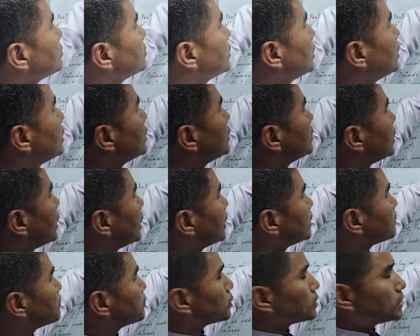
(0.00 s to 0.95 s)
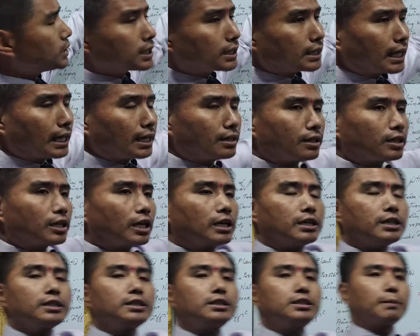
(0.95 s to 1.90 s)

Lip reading: under Project Tiger, it's